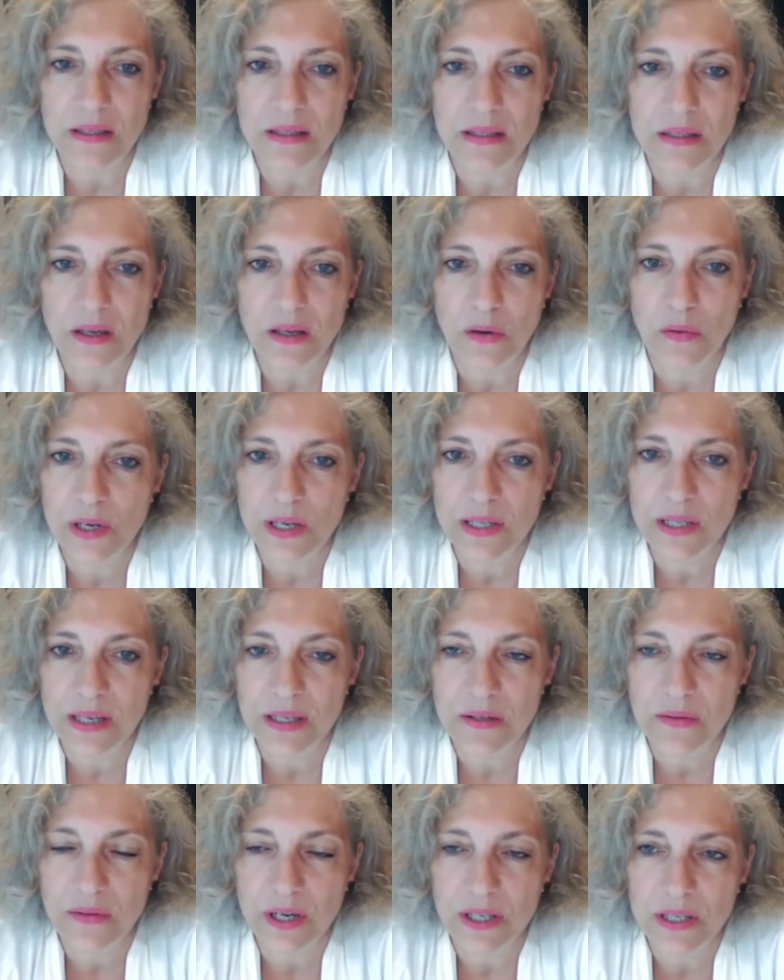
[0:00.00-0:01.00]
only
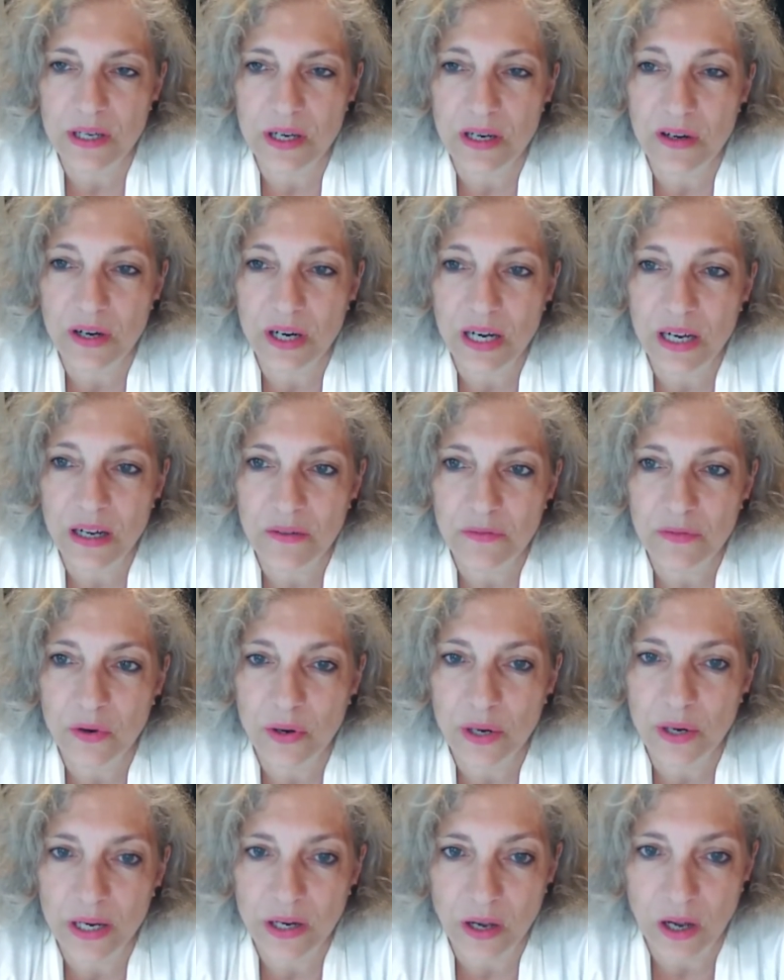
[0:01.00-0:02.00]
set criteria
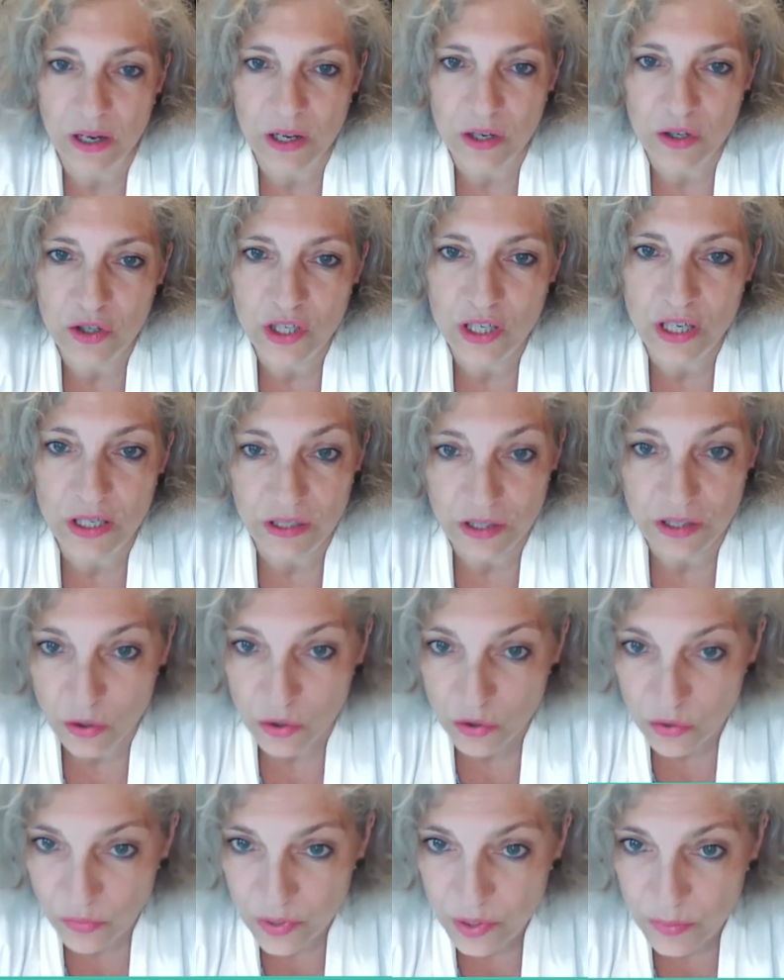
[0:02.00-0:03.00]
for ecology and
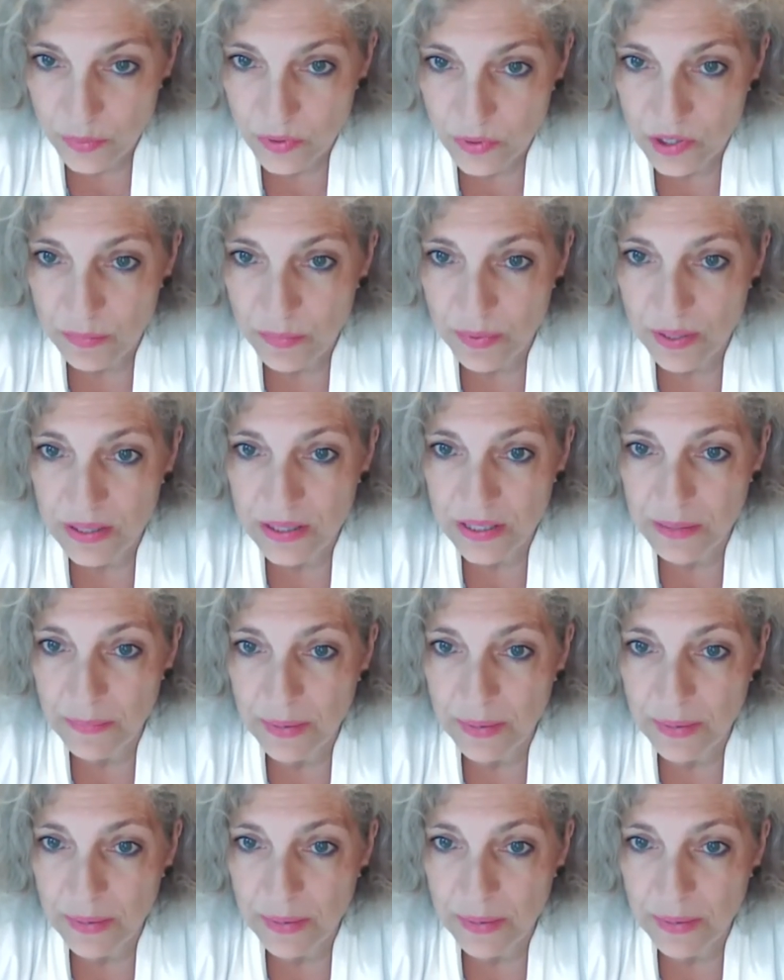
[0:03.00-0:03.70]
social responsibility,